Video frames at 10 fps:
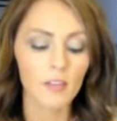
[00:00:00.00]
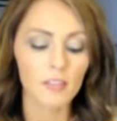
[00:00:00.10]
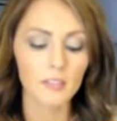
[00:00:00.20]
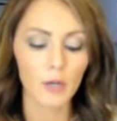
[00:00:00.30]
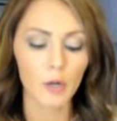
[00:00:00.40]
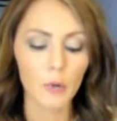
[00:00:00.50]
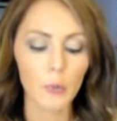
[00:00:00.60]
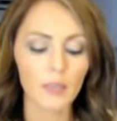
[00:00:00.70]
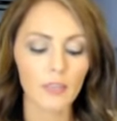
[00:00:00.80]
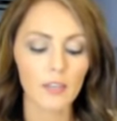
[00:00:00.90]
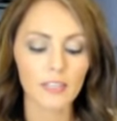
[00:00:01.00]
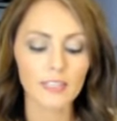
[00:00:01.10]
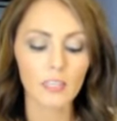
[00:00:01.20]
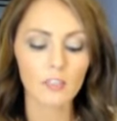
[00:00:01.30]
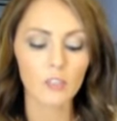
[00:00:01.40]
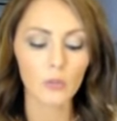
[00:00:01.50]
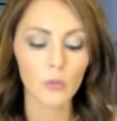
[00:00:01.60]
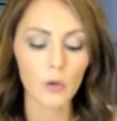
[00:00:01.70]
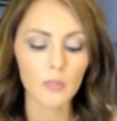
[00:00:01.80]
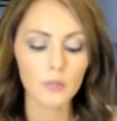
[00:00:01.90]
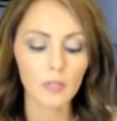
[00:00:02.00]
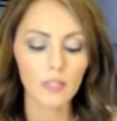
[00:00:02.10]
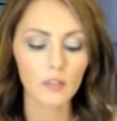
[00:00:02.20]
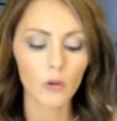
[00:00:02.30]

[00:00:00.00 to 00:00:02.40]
So the next thing is glucosamine,